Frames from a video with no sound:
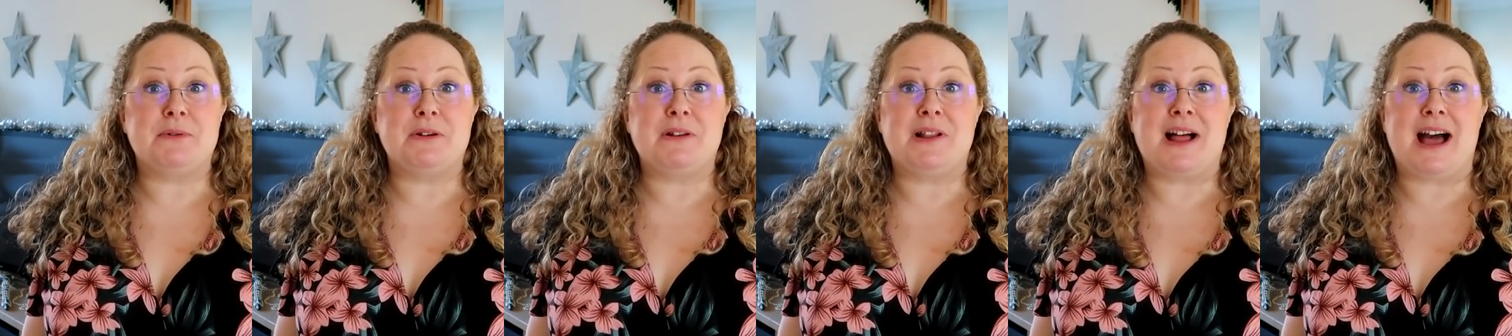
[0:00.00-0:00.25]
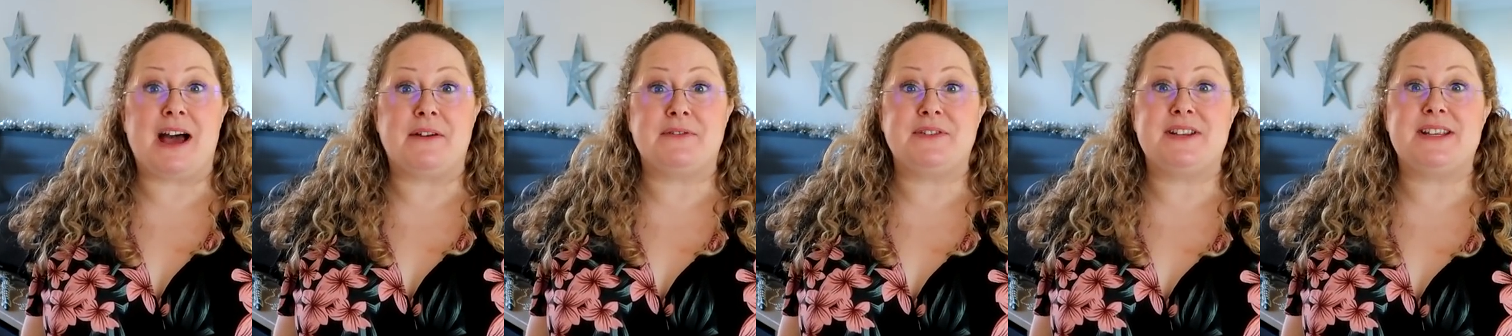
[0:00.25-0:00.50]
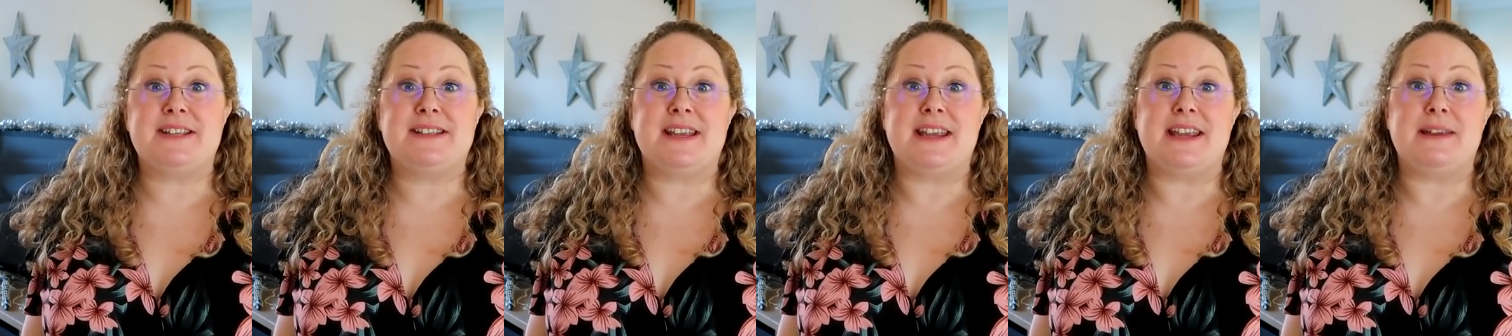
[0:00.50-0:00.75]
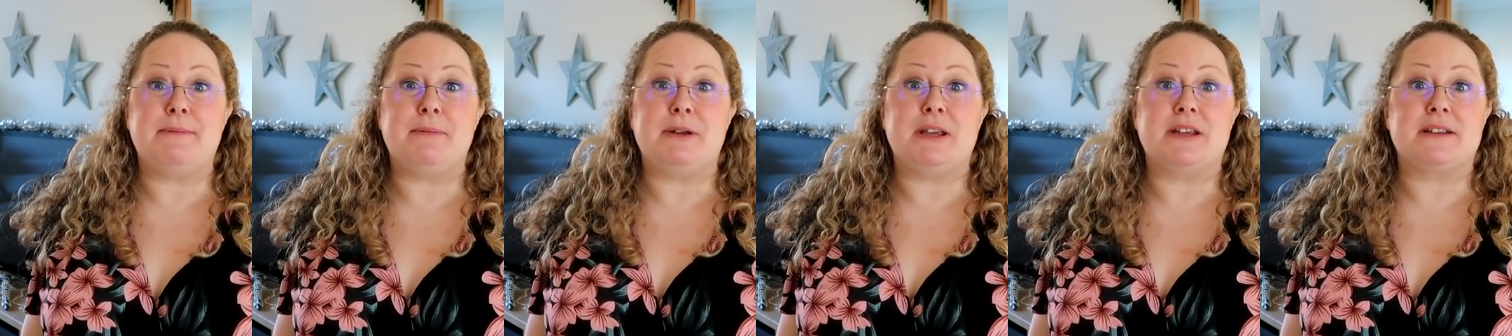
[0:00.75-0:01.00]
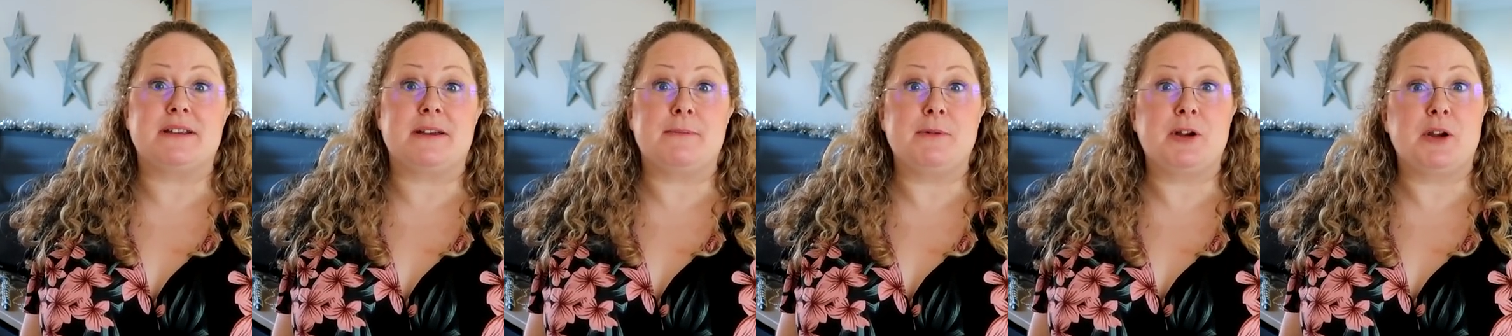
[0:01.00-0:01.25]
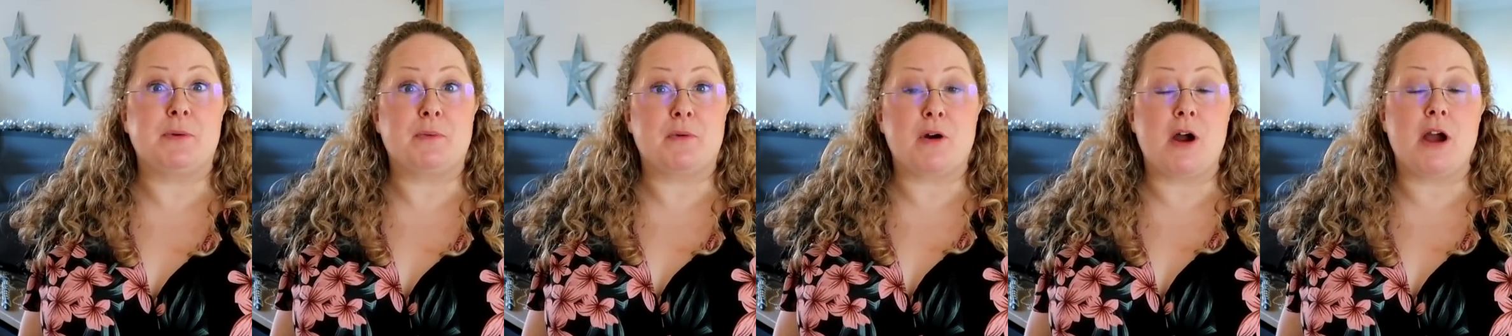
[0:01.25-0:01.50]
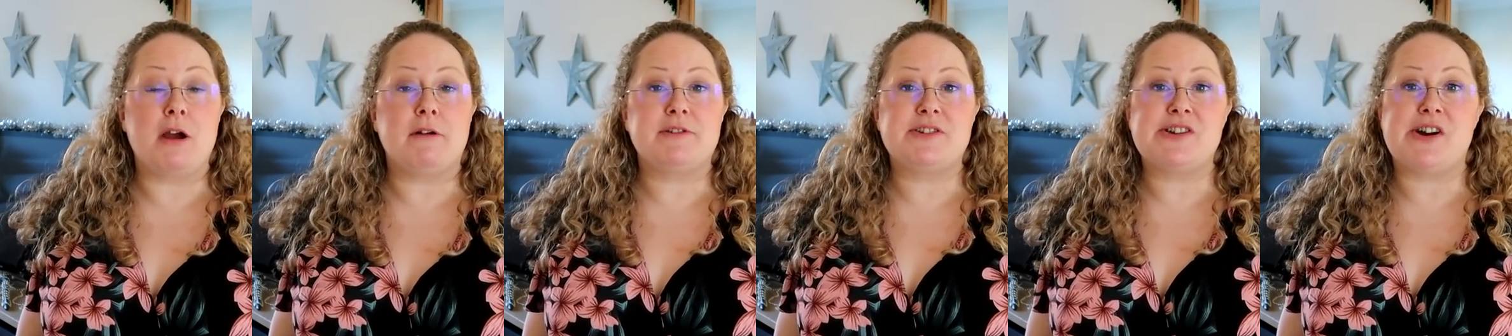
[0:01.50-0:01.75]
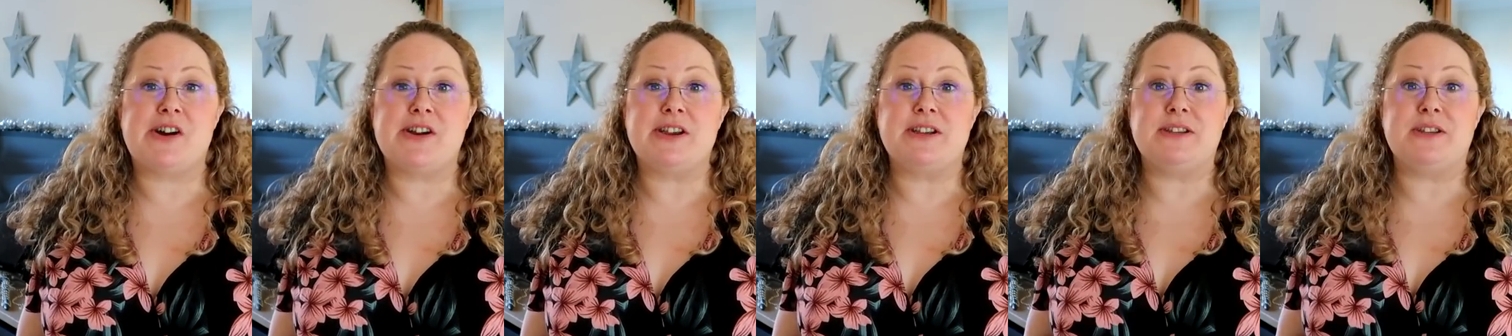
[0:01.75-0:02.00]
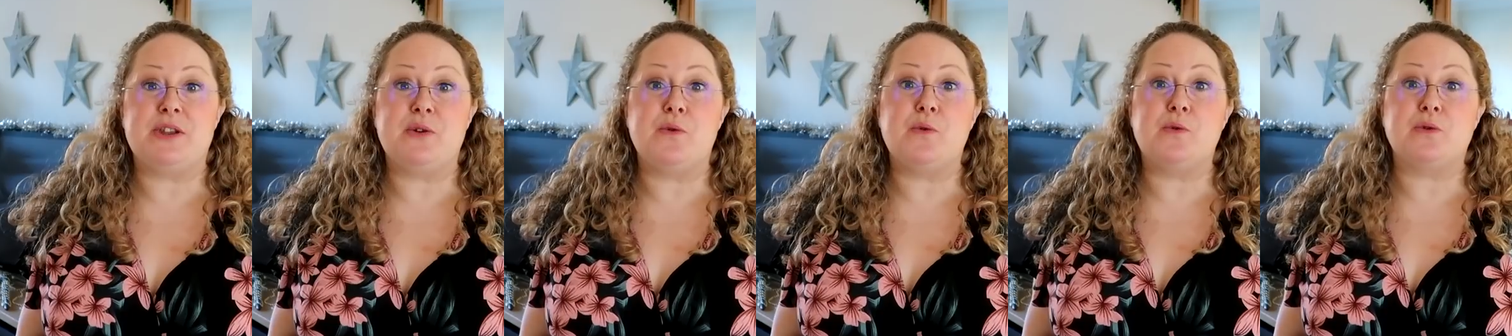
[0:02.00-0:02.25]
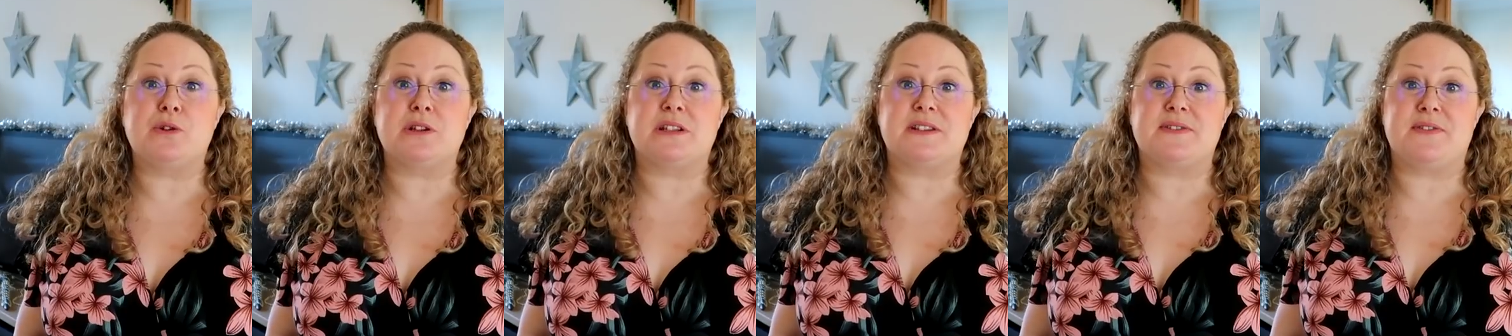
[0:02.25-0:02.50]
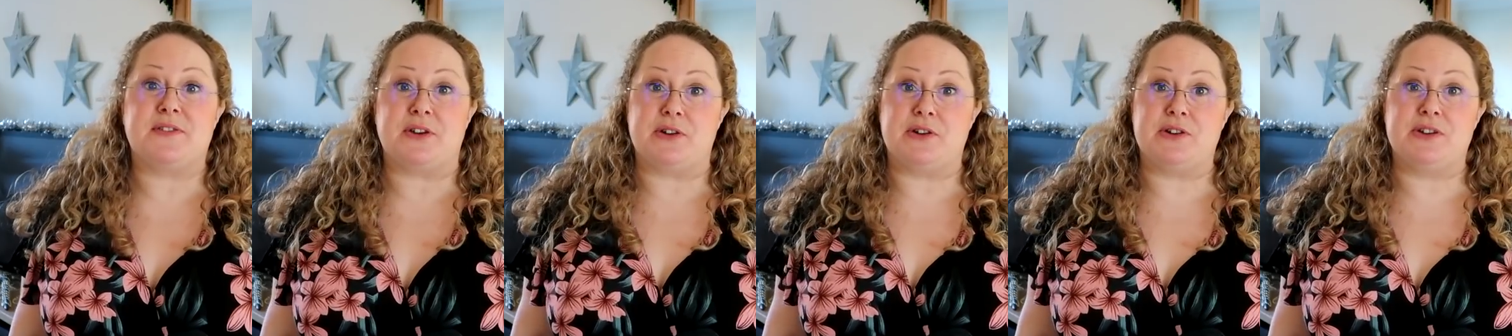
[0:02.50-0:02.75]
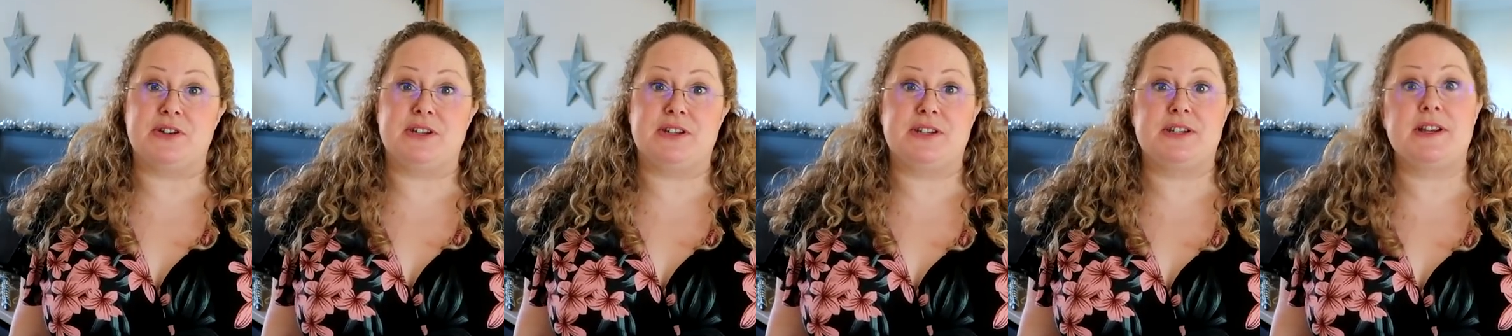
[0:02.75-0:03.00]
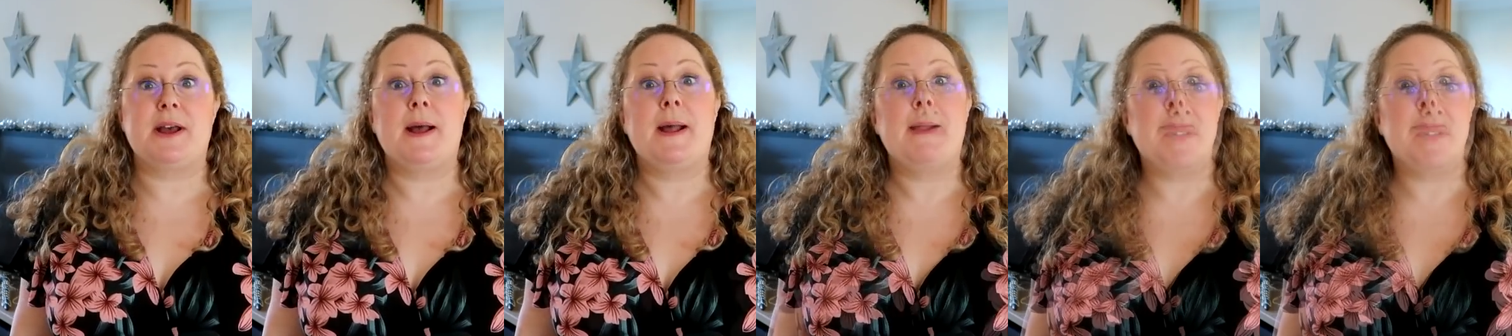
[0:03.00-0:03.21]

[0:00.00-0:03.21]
we'll have to see because I'm going to prioritise the orders first.